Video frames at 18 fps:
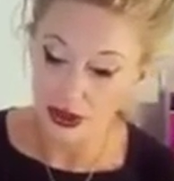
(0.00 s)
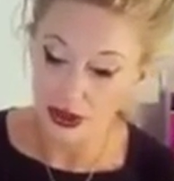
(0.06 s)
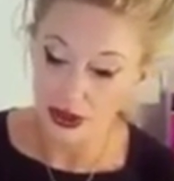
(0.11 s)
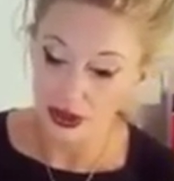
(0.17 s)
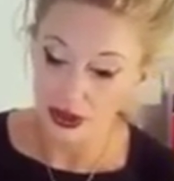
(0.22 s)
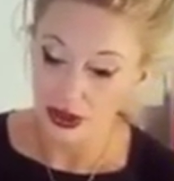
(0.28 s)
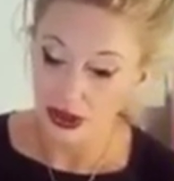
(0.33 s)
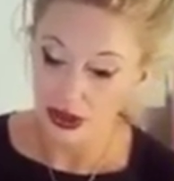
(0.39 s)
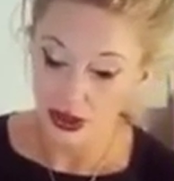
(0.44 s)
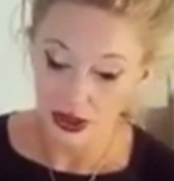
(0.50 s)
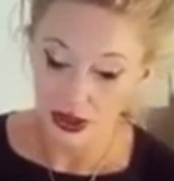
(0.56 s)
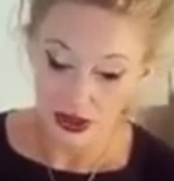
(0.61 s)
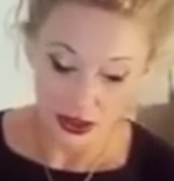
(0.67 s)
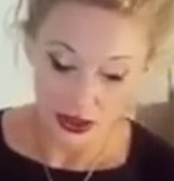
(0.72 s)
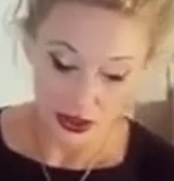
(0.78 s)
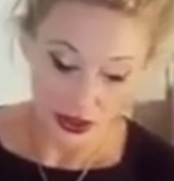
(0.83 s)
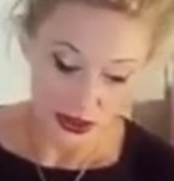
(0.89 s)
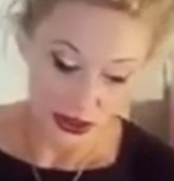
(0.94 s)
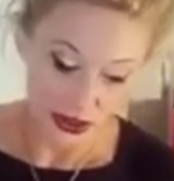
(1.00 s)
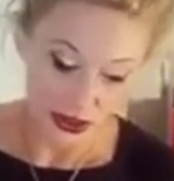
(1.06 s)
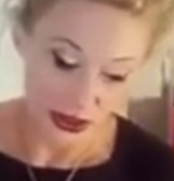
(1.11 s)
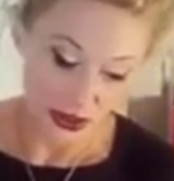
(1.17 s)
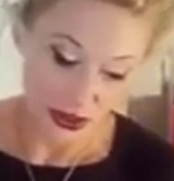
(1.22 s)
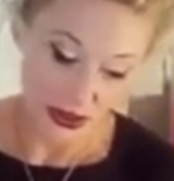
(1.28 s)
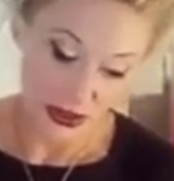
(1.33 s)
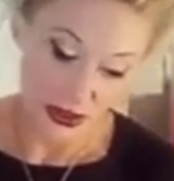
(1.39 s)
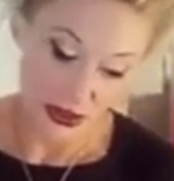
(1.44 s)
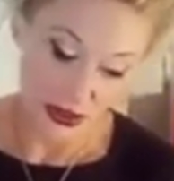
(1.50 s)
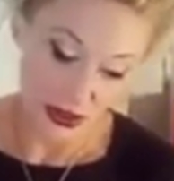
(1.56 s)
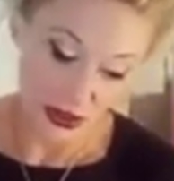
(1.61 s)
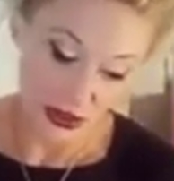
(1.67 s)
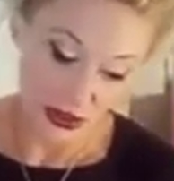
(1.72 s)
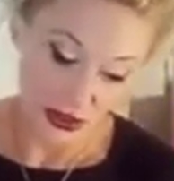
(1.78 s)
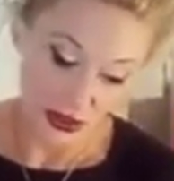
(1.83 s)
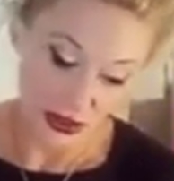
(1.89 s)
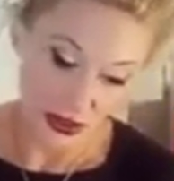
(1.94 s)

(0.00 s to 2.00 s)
No one is speaking in this clip.